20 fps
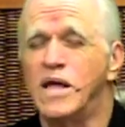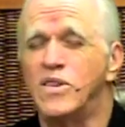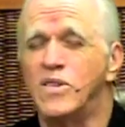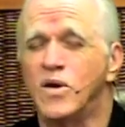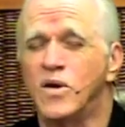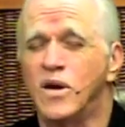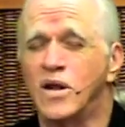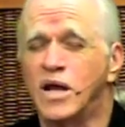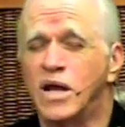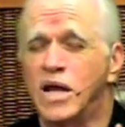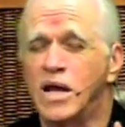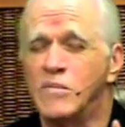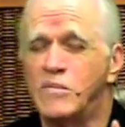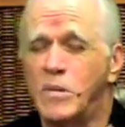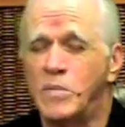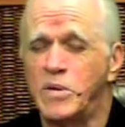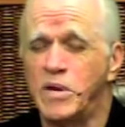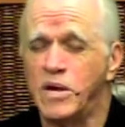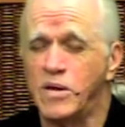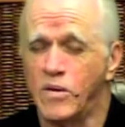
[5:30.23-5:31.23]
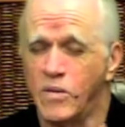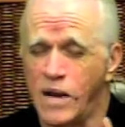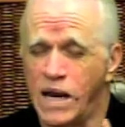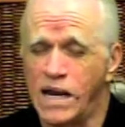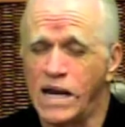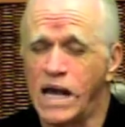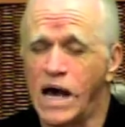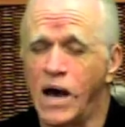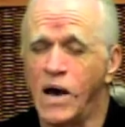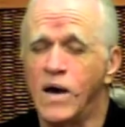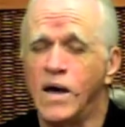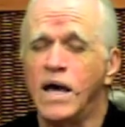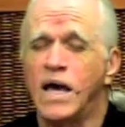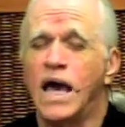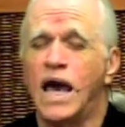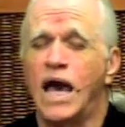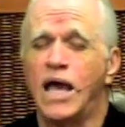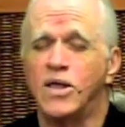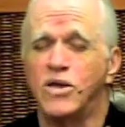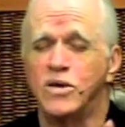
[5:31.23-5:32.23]
They're going to come up here right now,
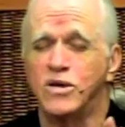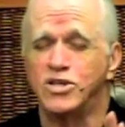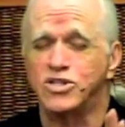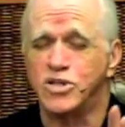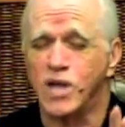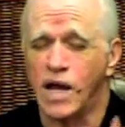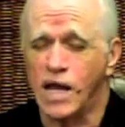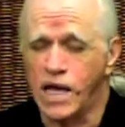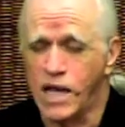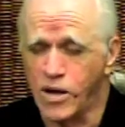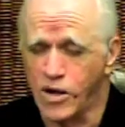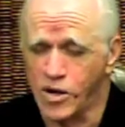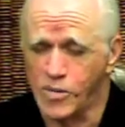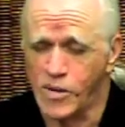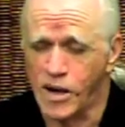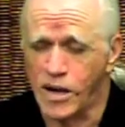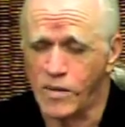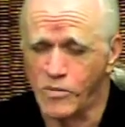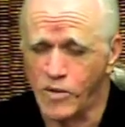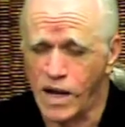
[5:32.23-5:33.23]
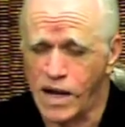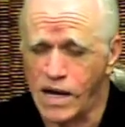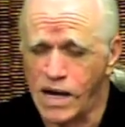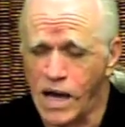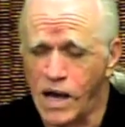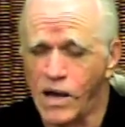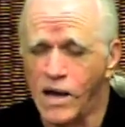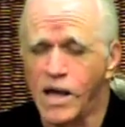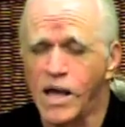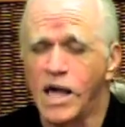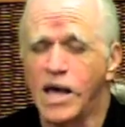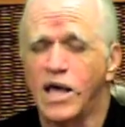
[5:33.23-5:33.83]
and you're going to start hearing about them right now.